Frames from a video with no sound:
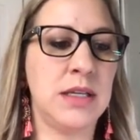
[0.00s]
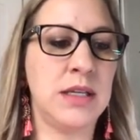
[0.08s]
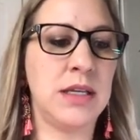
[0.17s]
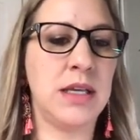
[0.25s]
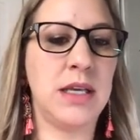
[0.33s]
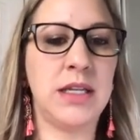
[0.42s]

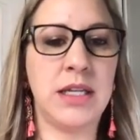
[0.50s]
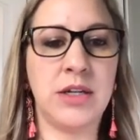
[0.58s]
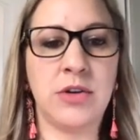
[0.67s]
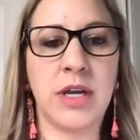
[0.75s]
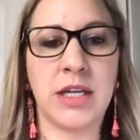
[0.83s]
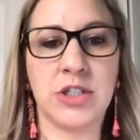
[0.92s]
an
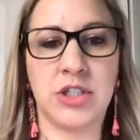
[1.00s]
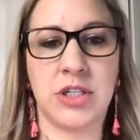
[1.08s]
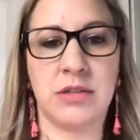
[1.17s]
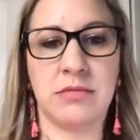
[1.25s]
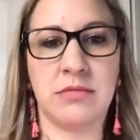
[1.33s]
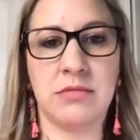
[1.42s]

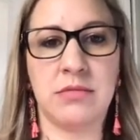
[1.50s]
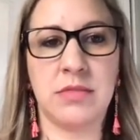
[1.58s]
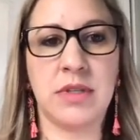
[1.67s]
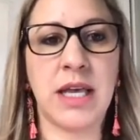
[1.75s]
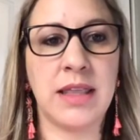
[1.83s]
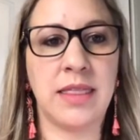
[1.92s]
interaction
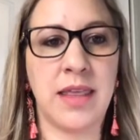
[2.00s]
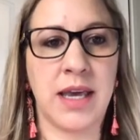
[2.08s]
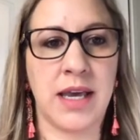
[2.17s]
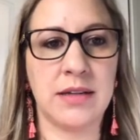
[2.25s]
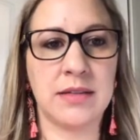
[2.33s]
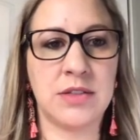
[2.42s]
like
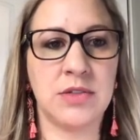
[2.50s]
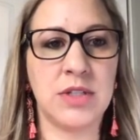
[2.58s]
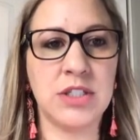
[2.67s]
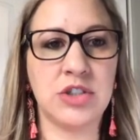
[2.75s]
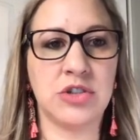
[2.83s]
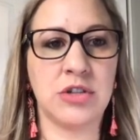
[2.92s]
that. So
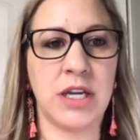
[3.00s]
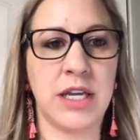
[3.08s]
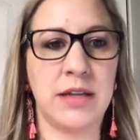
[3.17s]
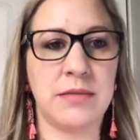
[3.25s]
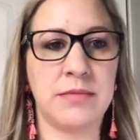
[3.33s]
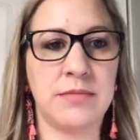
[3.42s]
let's try
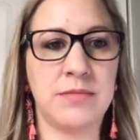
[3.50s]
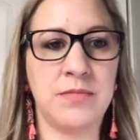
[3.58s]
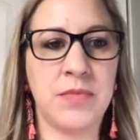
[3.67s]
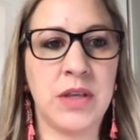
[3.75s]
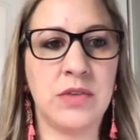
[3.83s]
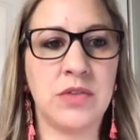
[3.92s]
it.
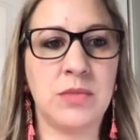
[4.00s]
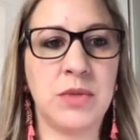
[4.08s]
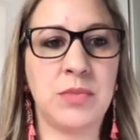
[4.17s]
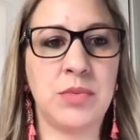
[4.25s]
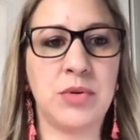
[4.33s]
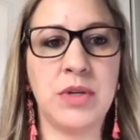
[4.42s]
So I'm going
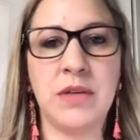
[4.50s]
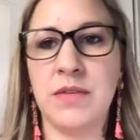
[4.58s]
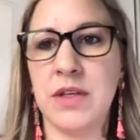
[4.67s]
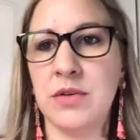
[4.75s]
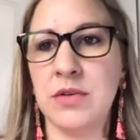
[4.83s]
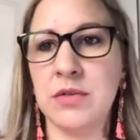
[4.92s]
to
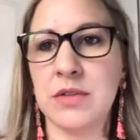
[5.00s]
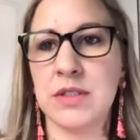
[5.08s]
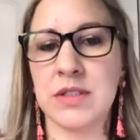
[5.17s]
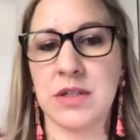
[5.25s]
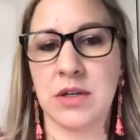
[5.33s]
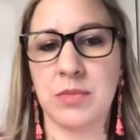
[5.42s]
preview
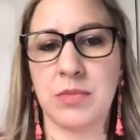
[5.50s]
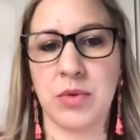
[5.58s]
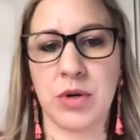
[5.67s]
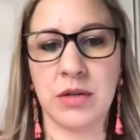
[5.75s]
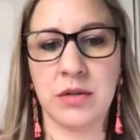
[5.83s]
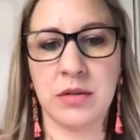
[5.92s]
this
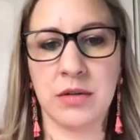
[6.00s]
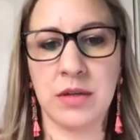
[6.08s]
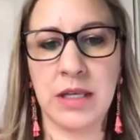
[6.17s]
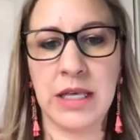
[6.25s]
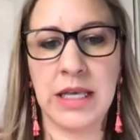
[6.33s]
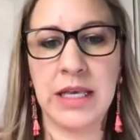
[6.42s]
artboard,
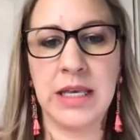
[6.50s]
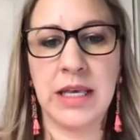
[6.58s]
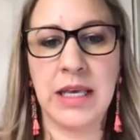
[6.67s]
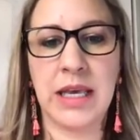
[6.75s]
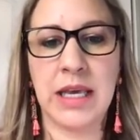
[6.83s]
and